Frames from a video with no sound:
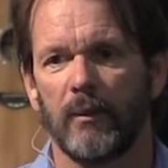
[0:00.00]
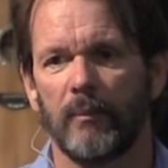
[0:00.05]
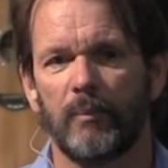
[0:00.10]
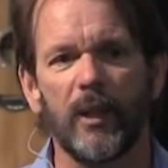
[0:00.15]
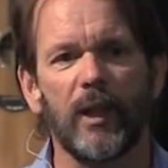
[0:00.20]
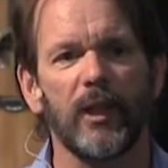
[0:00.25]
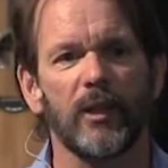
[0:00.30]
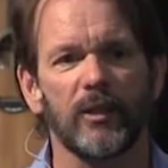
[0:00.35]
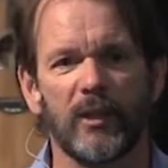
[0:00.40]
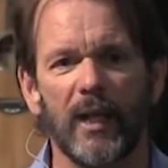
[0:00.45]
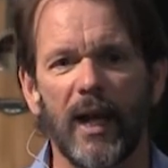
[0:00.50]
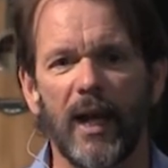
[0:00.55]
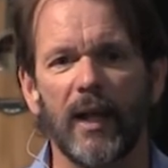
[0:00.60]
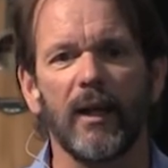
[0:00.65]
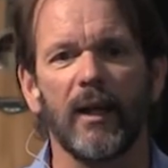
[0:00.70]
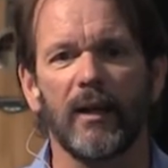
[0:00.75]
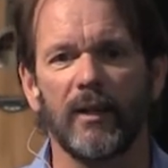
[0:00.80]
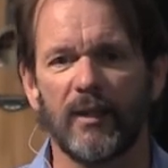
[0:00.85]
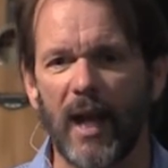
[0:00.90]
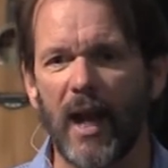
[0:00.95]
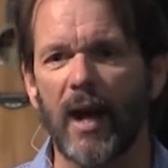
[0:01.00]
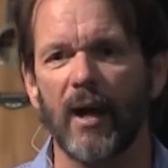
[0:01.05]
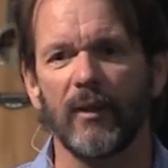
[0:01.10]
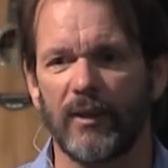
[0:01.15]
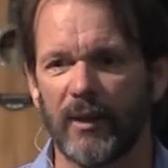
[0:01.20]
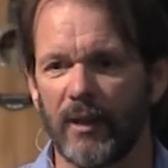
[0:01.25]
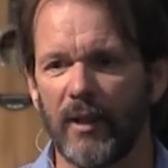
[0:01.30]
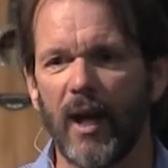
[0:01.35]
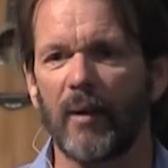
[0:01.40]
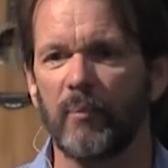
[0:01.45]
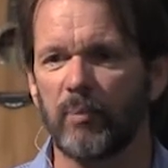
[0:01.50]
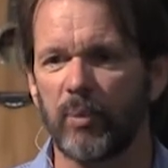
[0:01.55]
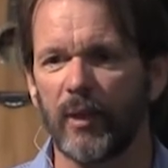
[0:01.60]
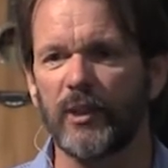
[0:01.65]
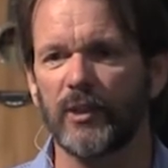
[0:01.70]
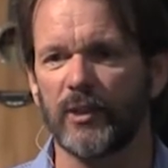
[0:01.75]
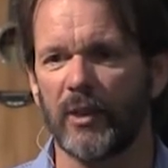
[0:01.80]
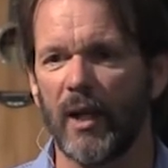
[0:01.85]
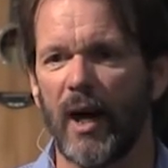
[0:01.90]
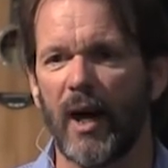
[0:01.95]
Because that doubt did not
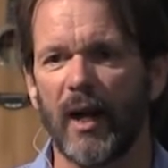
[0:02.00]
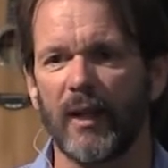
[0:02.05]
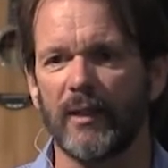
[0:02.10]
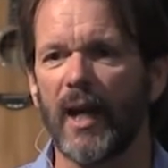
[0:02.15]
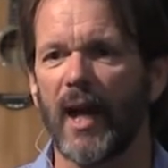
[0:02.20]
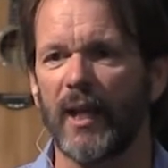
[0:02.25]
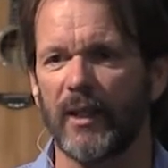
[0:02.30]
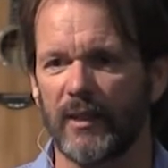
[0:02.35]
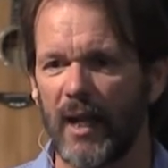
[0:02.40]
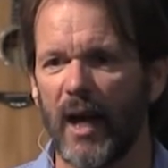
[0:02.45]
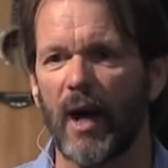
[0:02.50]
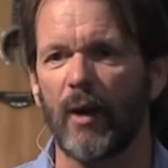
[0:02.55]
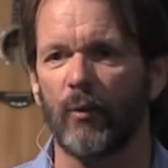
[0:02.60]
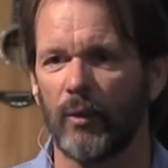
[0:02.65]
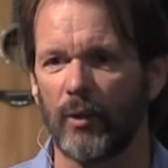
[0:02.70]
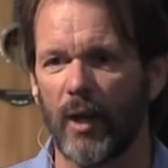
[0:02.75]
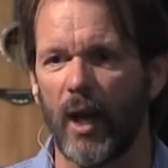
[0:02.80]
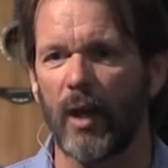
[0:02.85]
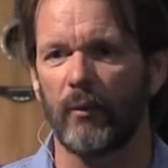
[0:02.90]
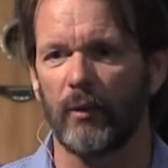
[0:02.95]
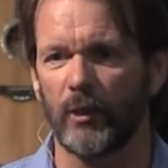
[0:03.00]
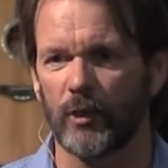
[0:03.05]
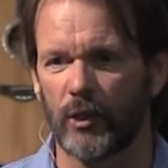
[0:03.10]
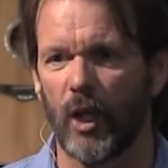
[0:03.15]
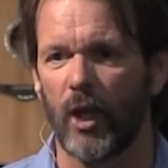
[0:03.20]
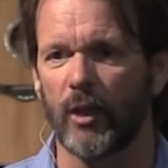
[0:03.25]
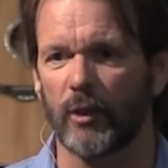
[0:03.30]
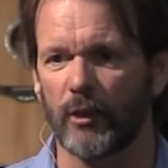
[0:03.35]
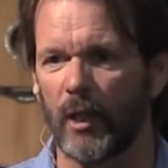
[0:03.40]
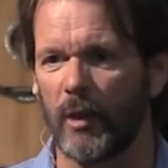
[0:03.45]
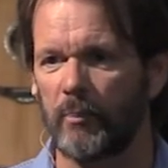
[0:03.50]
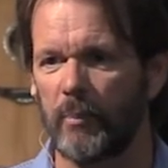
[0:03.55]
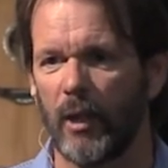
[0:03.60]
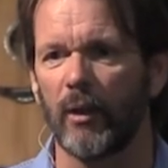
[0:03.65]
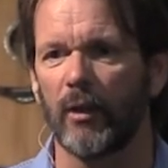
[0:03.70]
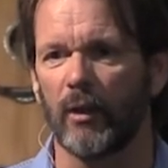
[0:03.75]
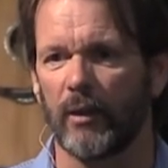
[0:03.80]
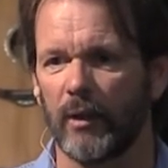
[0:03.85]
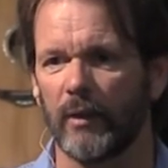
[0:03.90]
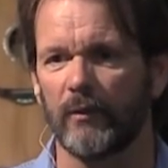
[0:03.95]
please God. That doubt will not result in a
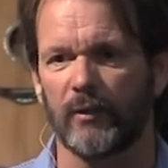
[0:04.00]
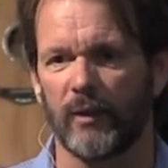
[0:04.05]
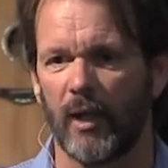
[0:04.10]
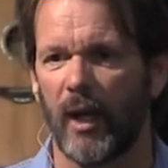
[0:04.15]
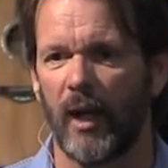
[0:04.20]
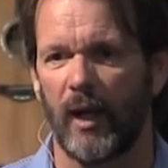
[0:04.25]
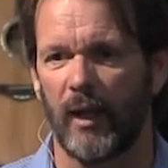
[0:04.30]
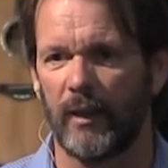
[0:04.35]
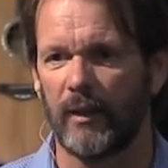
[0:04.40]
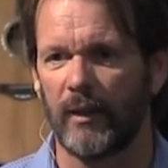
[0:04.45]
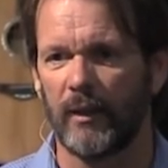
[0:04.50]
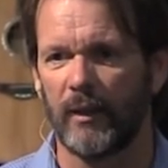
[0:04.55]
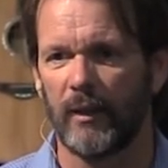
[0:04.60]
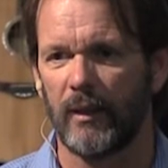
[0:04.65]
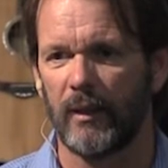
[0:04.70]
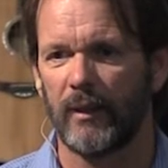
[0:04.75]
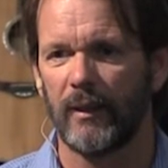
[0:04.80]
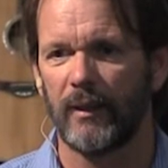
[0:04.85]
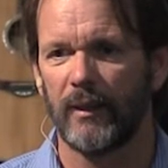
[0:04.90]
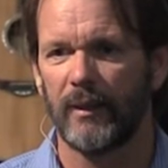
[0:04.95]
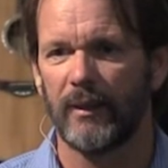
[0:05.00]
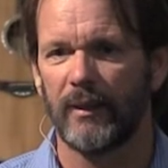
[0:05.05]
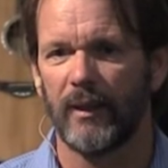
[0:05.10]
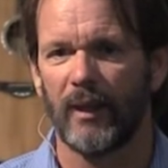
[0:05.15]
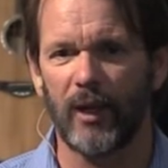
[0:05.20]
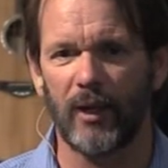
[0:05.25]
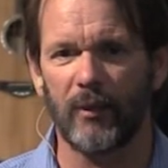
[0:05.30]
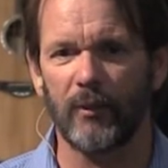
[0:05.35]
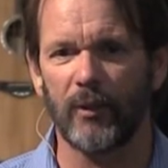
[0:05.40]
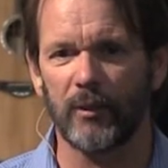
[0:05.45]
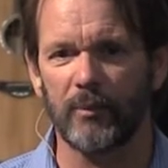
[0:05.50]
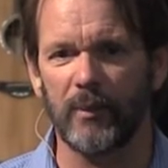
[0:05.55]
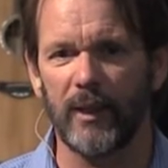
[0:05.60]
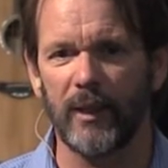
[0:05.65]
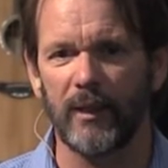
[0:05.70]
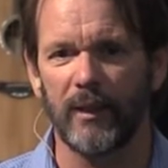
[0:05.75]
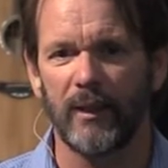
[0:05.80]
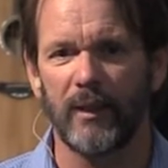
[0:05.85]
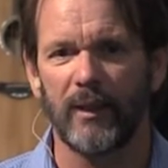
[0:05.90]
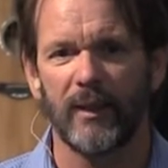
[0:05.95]
miracle of God. Are you with
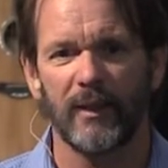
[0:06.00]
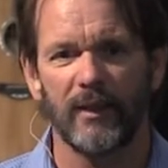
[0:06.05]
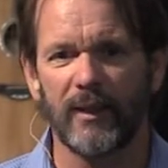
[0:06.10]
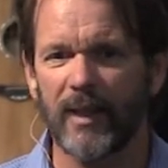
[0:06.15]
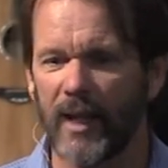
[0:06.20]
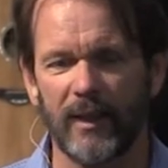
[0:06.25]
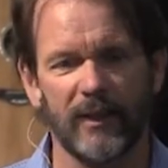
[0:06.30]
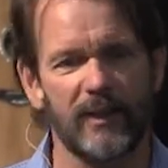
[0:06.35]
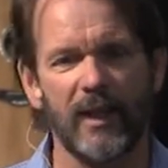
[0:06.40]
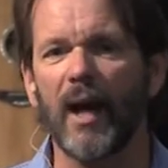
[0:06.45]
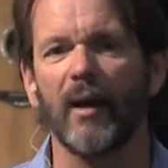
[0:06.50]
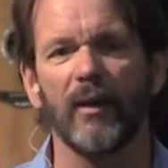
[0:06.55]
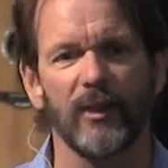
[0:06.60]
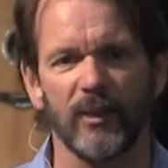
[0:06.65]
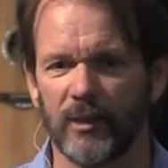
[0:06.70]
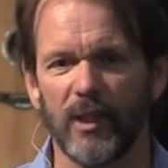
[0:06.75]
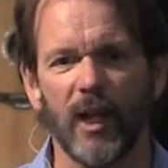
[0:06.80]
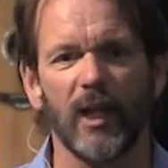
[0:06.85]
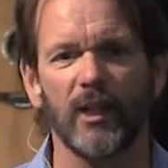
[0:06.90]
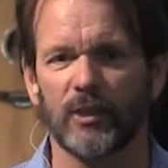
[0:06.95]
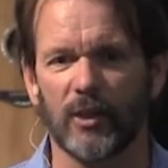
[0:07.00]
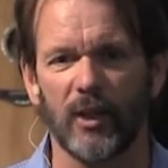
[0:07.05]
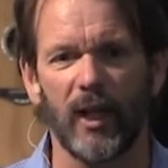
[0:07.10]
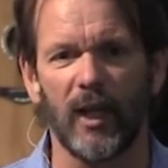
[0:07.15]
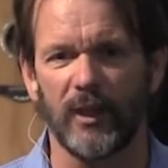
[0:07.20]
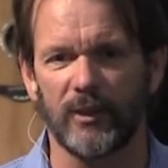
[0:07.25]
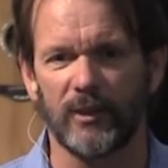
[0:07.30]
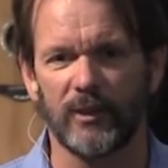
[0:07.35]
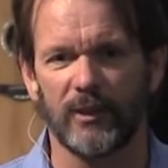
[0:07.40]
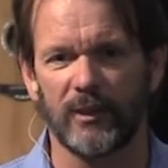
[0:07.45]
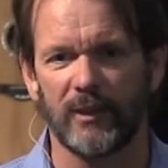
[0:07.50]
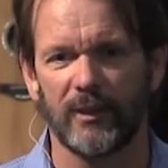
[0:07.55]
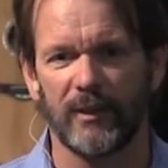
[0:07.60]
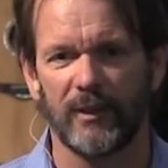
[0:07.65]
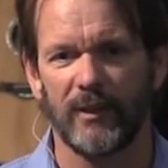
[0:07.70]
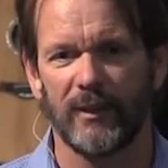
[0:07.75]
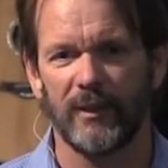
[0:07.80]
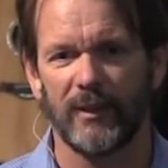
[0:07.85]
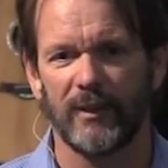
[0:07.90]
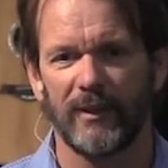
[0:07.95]
me? That doubt is not trust.
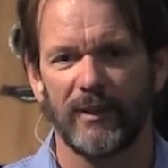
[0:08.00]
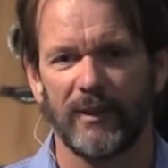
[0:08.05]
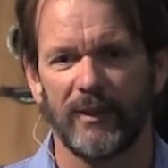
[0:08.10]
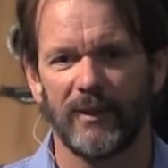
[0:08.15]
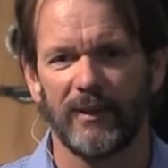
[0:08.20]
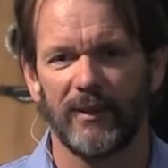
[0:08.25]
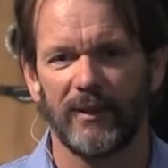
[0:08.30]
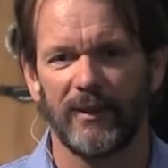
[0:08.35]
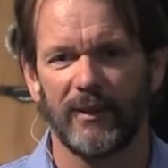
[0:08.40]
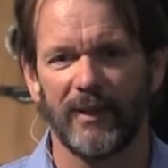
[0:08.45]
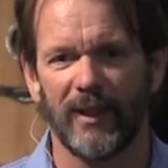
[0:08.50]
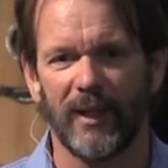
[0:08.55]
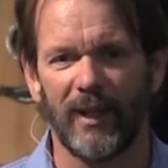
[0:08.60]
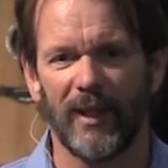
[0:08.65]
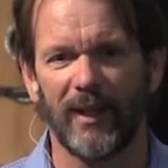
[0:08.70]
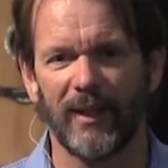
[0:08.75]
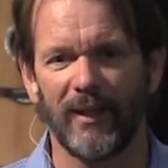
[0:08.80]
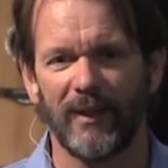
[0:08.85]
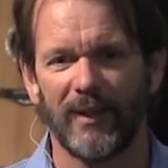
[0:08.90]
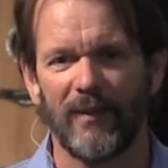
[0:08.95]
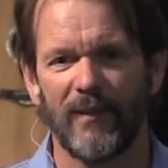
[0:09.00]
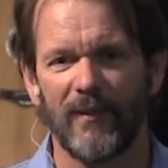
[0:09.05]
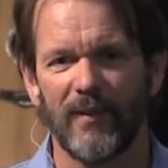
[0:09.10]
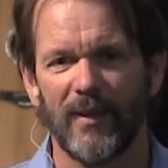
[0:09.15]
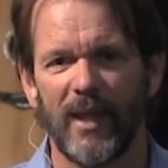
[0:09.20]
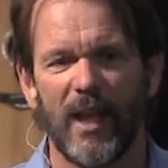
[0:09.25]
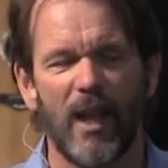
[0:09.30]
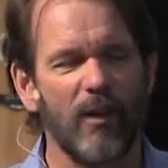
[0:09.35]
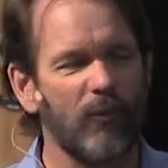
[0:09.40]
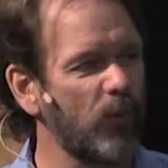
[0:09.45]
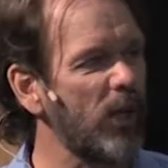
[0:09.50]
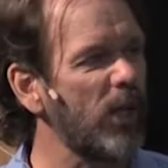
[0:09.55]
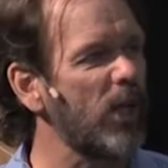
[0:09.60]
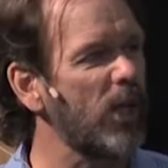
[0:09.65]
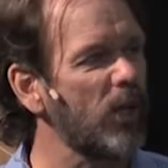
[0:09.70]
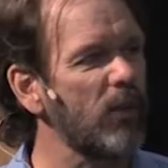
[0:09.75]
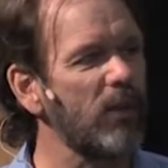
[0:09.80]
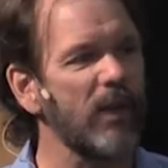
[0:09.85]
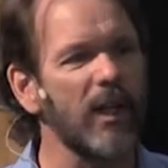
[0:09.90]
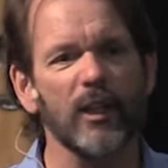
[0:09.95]
Uh-huh. If we
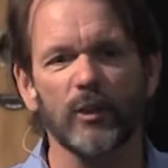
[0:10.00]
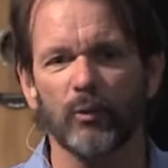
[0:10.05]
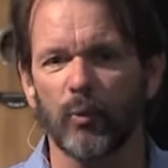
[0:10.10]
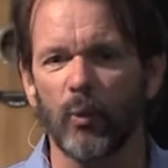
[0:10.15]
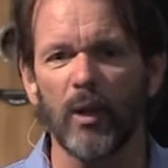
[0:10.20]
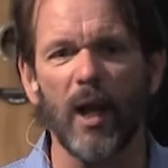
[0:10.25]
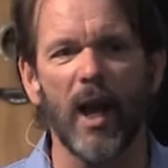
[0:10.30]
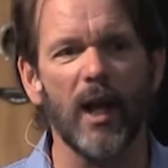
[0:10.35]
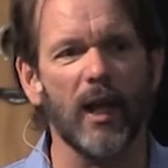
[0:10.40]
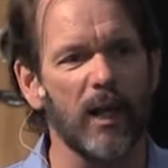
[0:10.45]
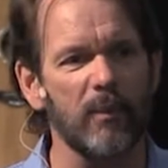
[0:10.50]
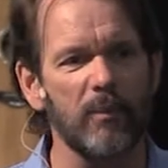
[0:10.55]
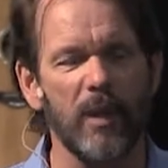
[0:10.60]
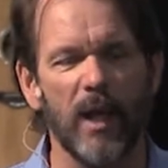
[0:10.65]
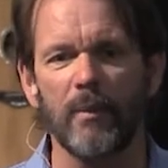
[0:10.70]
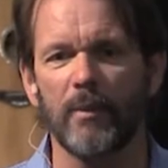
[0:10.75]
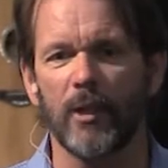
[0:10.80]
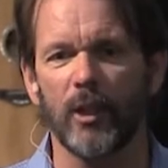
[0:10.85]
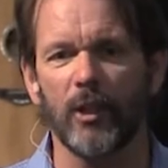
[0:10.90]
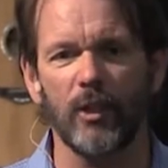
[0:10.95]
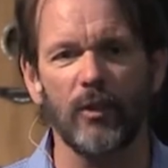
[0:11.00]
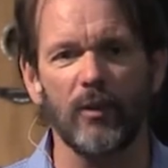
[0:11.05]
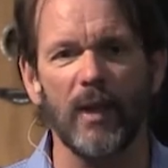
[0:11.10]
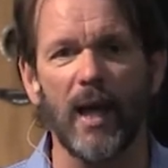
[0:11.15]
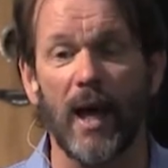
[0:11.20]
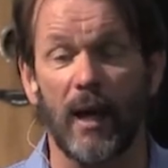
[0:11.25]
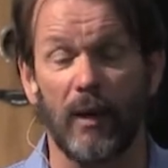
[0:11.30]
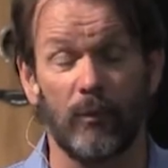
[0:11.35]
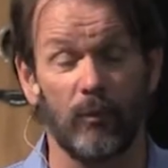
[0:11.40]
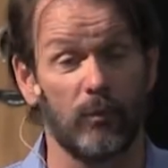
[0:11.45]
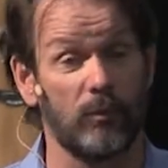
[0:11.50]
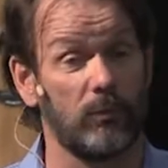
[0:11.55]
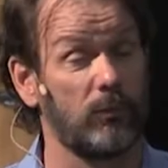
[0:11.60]
do this, we're not going to be able to do that.